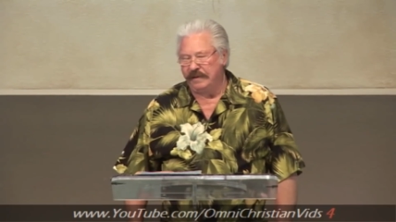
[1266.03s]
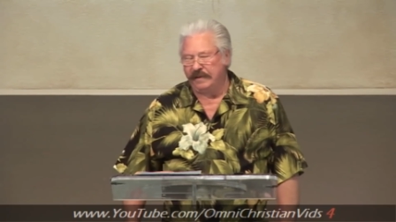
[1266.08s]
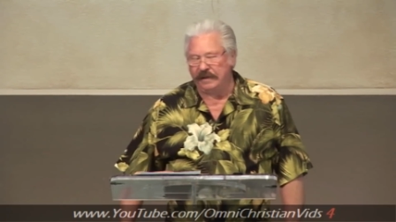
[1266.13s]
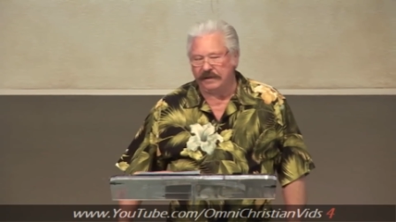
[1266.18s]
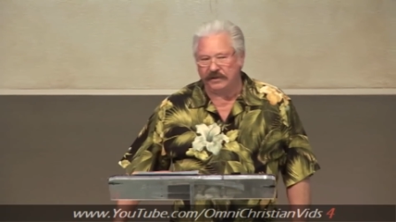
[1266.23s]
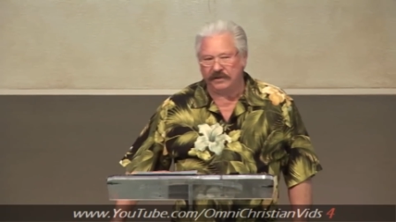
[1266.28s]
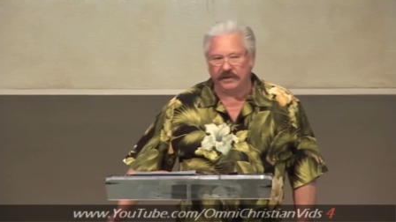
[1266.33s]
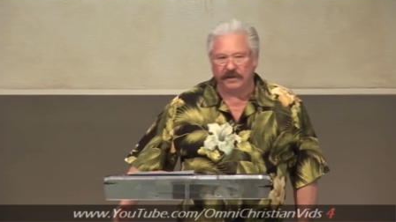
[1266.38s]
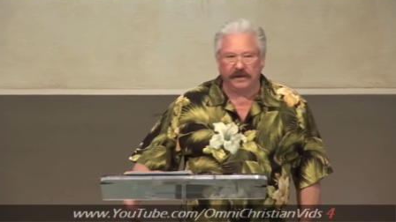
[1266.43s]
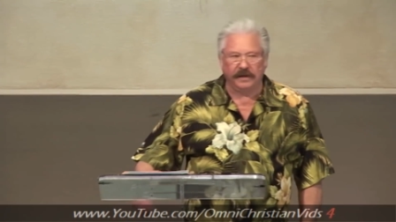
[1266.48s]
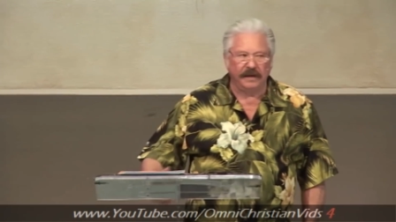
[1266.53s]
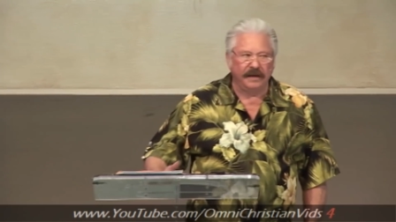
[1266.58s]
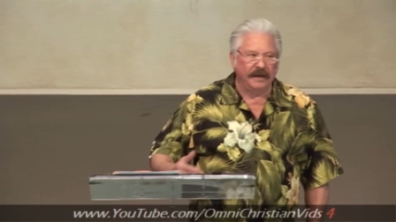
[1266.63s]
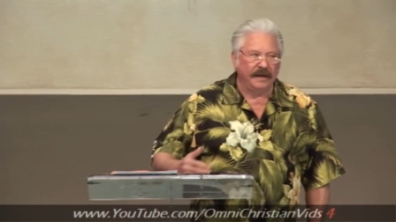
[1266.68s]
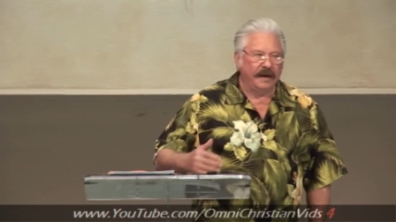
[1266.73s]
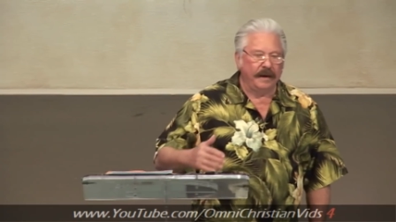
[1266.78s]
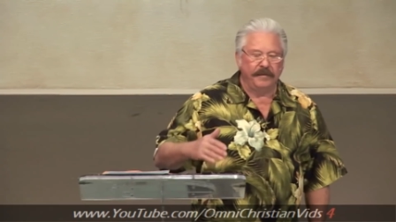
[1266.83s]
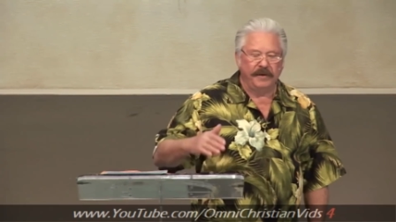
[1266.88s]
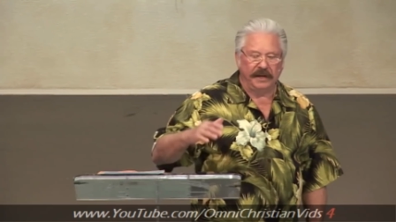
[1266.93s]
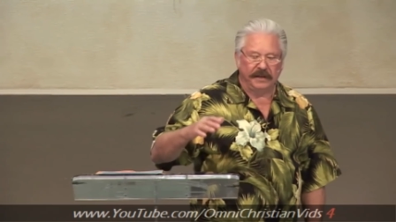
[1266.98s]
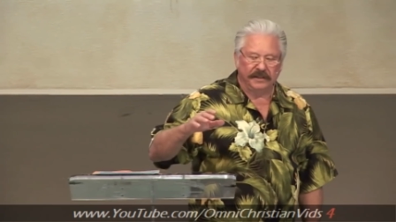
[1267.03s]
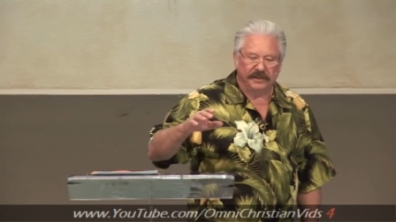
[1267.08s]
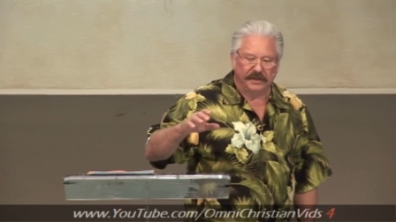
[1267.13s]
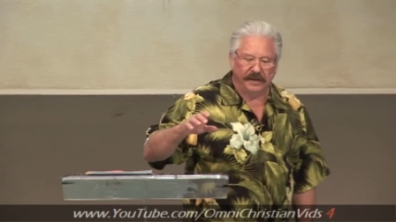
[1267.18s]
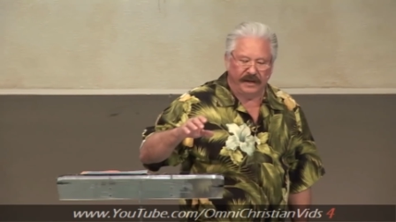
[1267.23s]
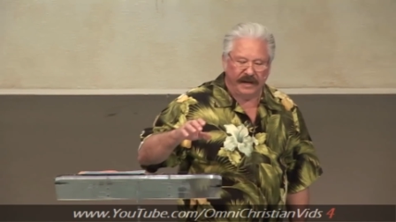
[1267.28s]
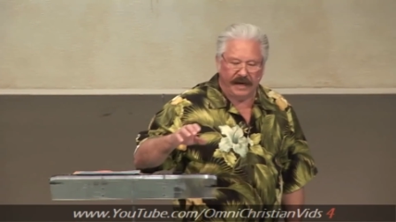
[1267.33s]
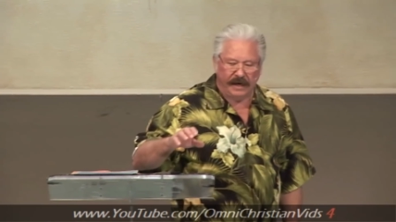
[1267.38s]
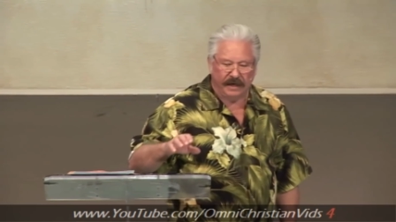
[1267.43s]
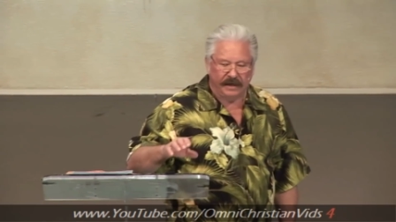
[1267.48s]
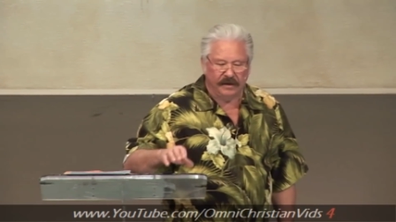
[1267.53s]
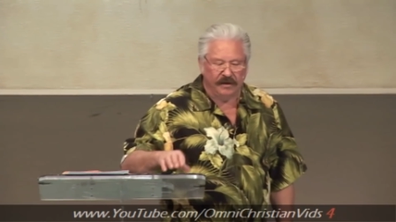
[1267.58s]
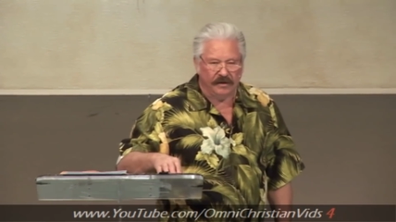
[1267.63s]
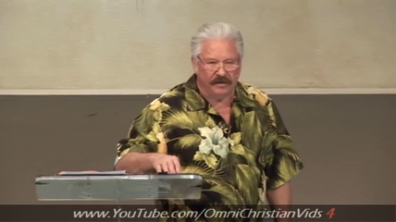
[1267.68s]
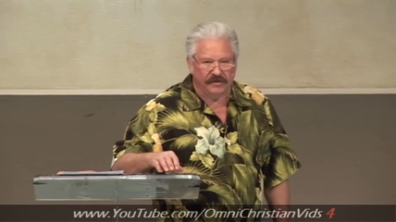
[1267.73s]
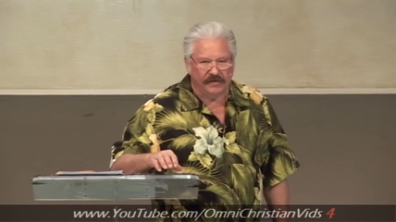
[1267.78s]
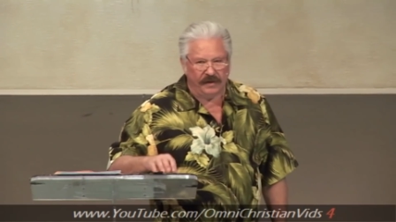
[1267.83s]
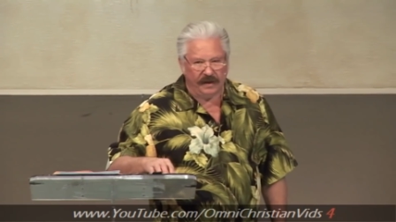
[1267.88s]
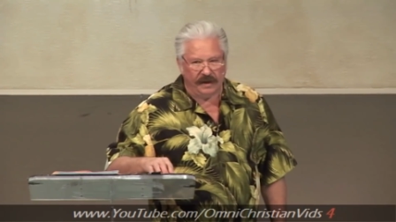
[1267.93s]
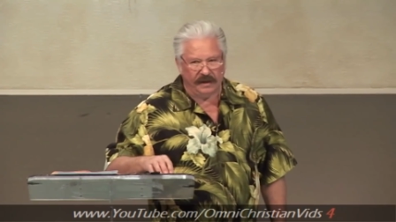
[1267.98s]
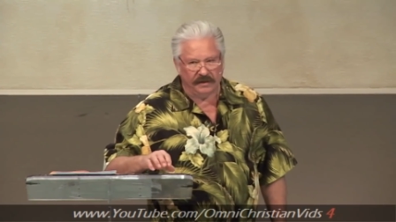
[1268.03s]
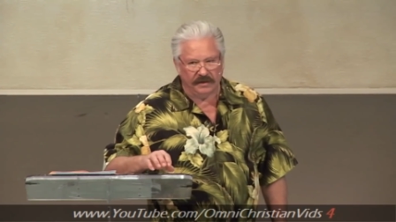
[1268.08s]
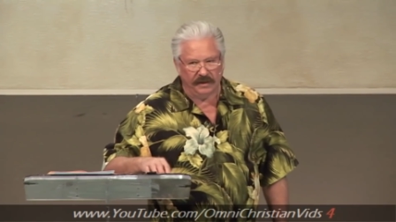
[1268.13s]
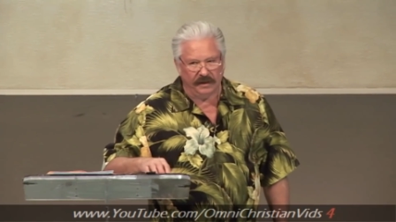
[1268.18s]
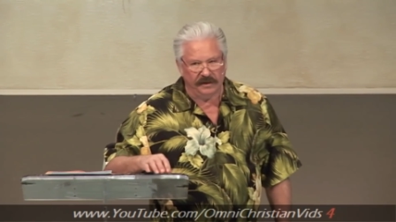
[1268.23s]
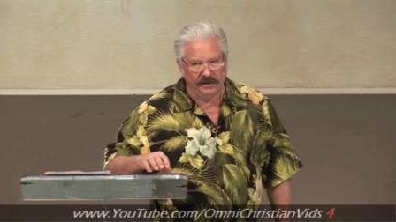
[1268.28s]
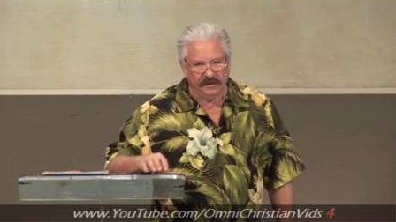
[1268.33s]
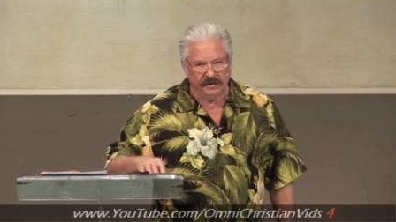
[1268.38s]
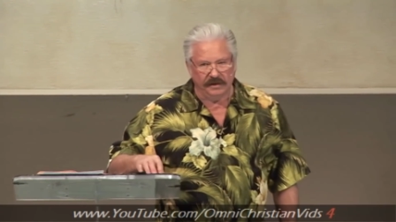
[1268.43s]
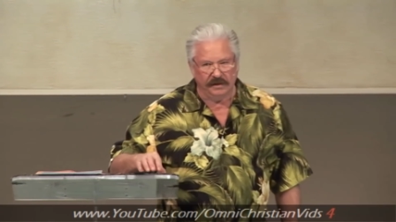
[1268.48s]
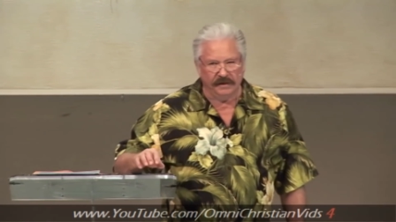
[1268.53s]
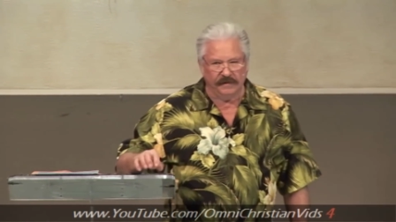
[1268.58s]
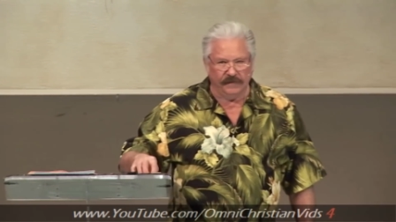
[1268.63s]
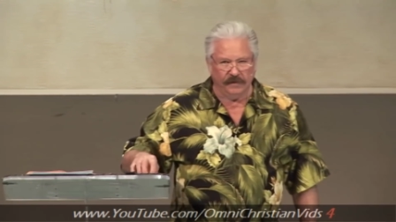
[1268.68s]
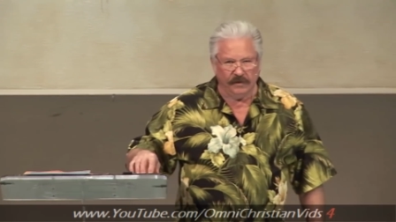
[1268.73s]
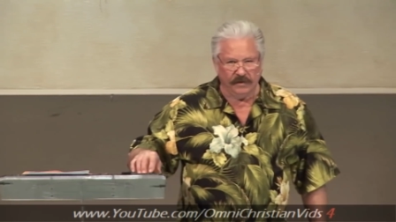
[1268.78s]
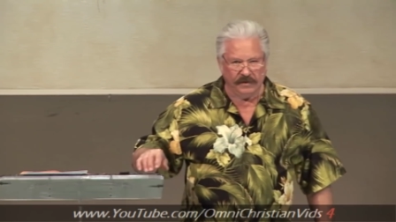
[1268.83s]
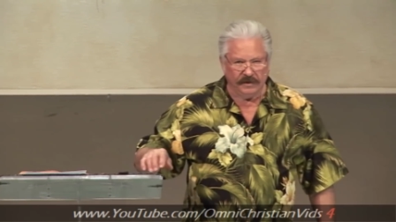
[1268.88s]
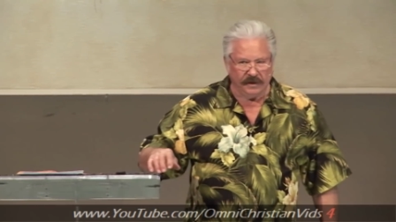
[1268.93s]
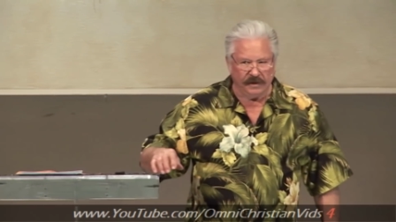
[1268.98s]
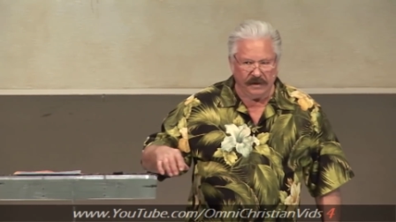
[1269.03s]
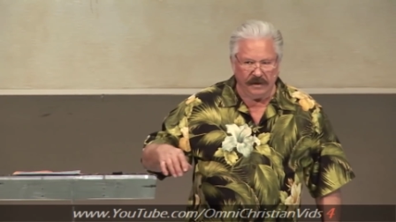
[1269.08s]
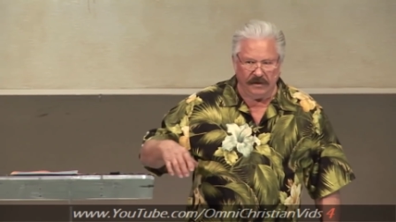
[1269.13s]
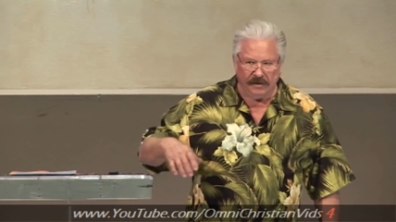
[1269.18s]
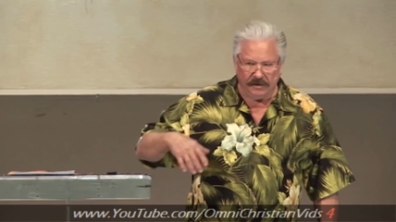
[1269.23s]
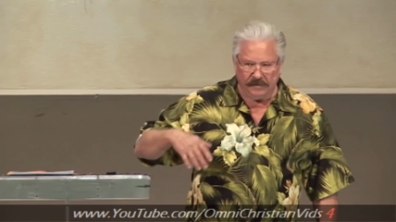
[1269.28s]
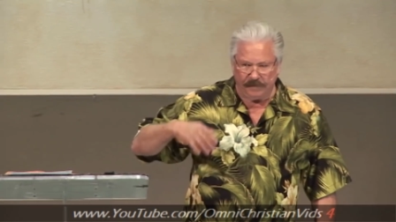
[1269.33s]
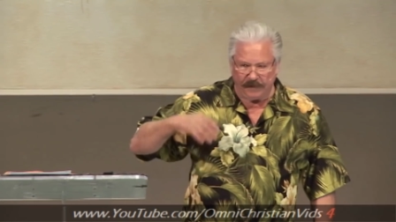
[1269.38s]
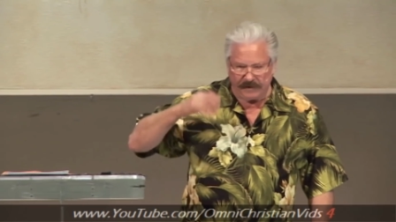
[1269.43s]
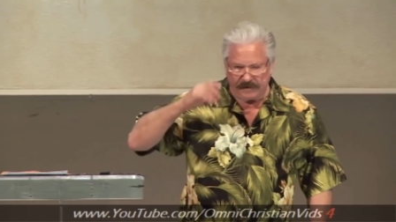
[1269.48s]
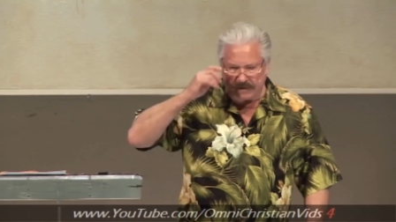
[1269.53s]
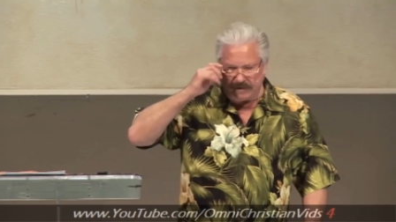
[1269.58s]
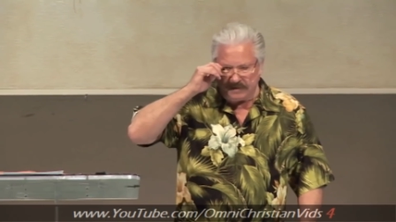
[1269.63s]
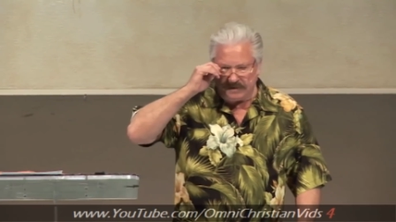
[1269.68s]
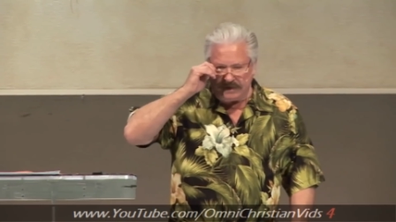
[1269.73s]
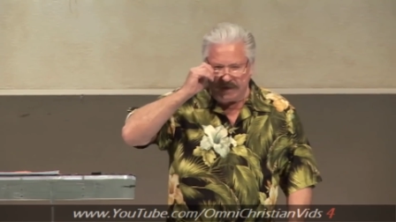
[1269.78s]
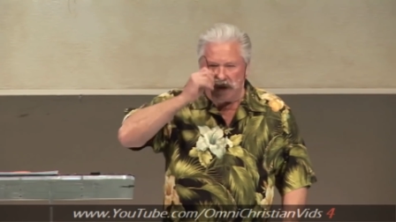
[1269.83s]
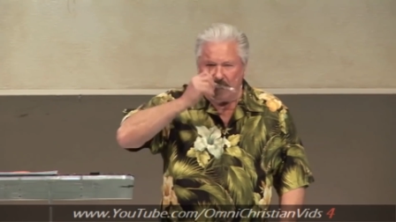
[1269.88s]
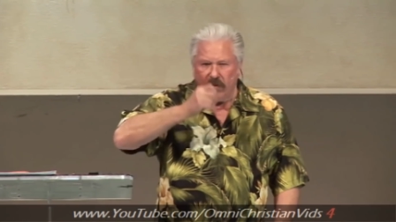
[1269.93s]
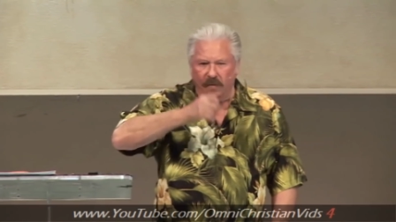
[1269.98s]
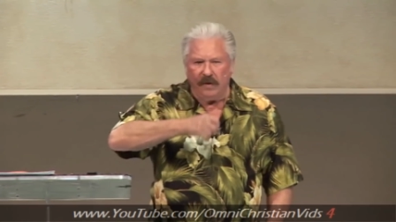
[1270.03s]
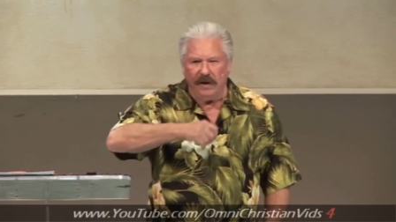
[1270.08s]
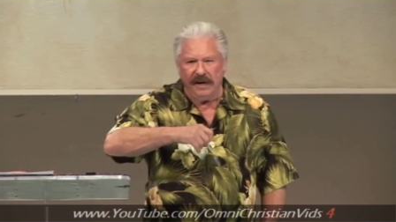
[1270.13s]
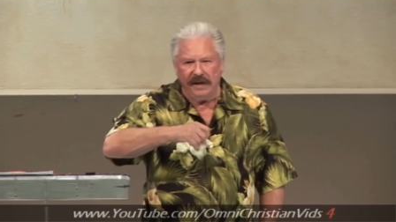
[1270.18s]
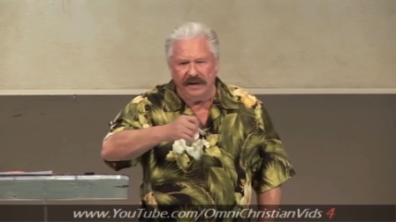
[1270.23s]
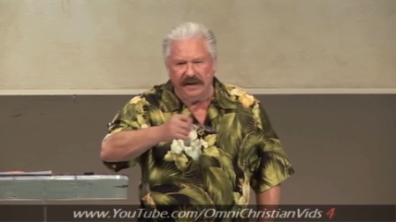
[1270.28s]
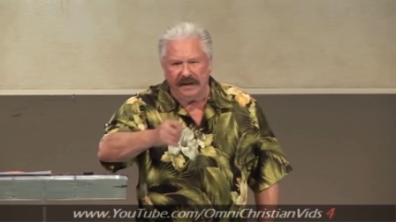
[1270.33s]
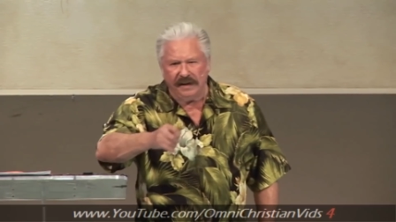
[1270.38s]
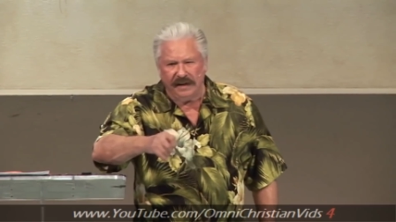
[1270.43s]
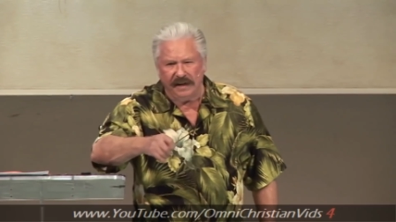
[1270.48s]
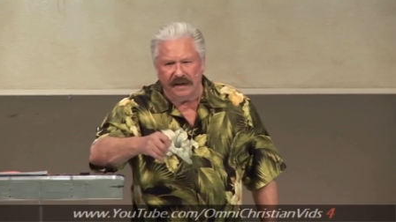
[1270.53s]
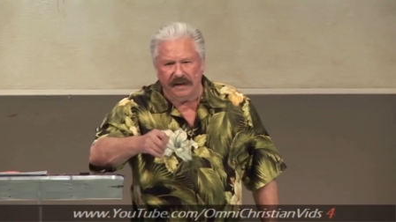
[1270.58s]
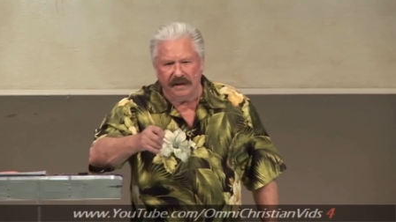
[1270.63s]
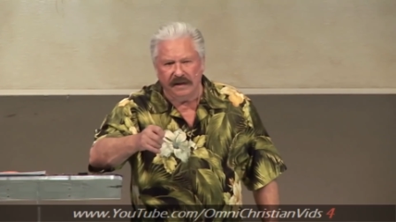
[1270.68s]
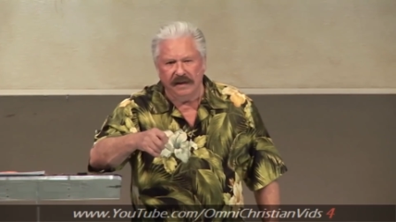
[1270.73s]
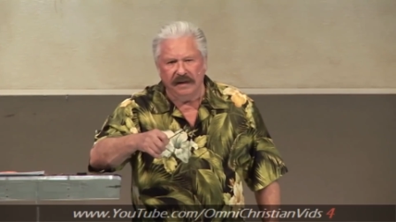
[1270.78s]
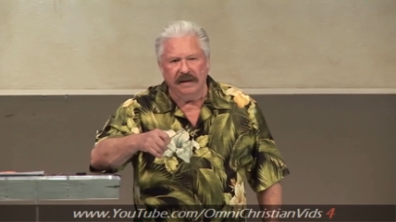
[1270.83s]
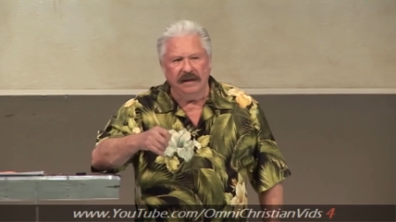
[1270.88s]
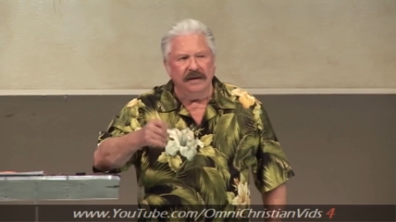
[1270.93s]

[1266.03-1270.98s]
that you I mean, it's an accurate translation as far as it goes, but there's no way to get